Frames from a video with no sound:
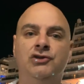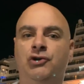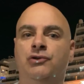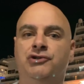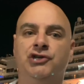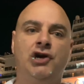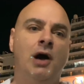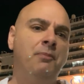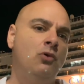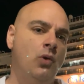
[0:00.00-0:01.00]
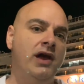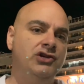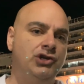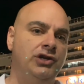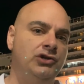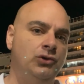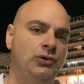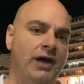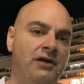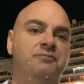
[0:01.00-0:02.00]
So there's a couple ways you can do
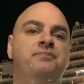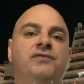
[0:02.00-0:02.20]
that.